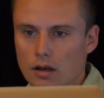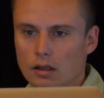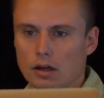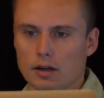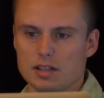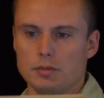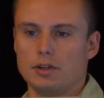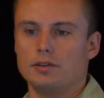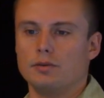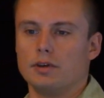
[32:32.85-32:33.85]
Clark has
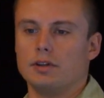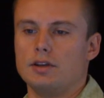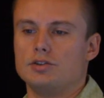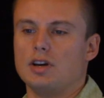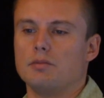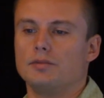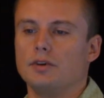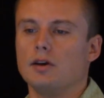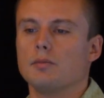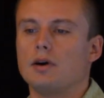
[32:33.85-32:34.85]
been doing a nice job of
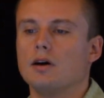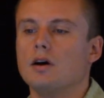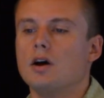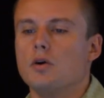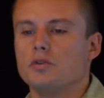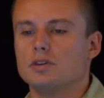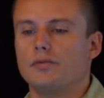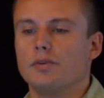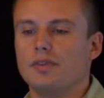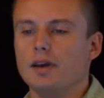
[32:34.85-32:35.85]
talking about, which is
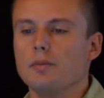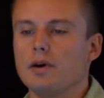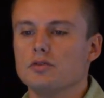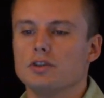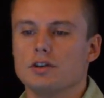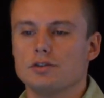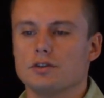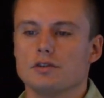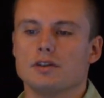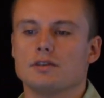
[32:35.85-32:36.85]
if you think about
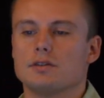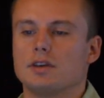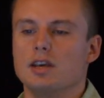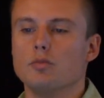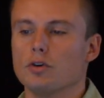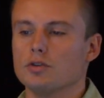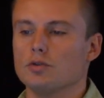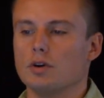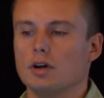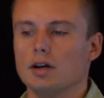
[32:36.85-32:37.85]
gestures as keyboard
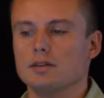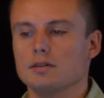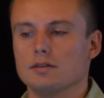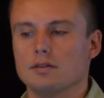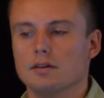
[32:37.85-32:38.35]
shortcuts,